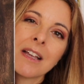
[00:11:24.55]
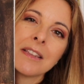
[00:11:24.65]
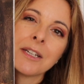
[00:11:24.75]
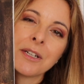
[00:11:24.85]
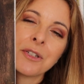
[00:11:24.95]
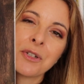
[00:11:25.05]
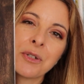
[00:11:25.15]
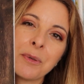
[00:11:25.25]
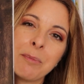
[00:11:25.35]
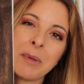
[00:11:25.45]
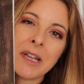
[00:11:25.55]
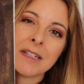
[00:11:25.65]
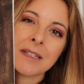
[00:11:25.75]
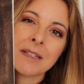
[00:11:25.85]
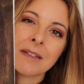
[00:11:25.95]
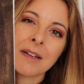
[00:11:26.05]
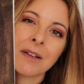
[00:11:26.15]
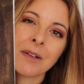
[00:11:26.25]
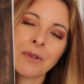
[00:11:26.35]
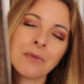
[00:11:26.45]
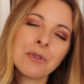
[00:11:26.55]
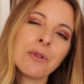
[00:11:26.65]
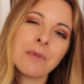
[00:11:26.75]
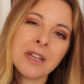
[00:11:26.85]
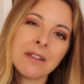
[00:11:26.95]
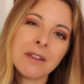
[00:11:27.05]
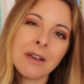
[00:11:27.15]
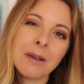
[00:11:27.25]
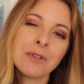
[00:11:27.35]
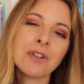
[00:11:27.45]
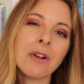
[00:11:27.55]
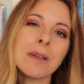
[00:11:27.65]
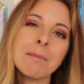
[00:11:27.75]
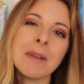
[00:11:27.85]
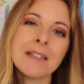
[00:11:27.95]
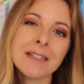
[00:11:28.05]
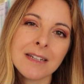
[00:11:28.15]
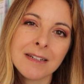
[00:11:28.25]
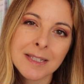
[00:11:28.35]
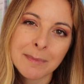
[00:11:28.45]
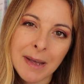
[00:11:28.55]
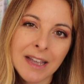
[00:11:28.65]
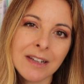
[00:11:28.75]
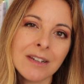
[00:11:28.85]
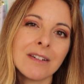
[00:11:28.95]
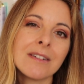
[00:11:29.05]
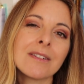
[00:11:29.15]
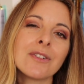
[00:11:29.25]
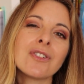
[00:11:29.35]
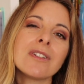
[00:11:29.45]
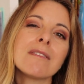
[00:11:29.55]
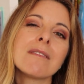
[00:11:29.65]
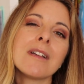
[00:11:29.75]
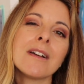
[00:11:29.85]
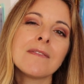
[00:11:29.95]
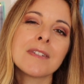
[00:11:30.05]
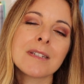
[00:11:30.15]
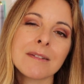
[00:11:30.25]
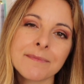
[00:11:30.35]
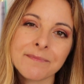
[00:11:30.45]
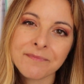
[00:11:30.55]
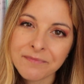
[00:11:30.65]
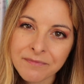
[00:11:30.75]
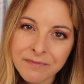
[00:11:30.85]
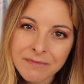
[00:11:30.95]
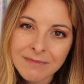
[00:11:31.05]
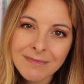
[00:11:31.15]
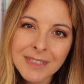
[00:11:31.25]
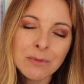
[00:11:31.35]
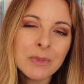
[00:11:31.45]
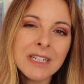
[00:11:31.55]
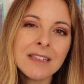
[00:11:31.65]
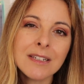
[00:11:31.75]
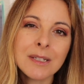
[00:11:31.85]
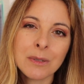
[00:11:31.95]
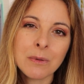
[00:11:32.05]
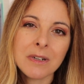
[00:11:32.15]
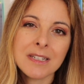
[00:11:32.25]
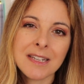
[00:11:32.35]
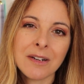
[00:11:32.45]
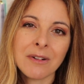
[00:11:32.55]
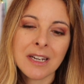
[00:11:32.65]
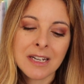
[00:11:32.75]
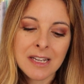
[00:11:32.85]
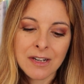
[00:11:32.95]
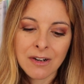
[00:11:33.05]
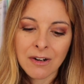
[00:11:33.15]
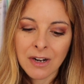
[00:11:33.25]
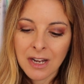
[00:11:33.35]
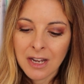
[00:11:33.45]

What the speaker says: literature-based curriculum, Charlotte Mason inspired. She loves reading the stories that are in here.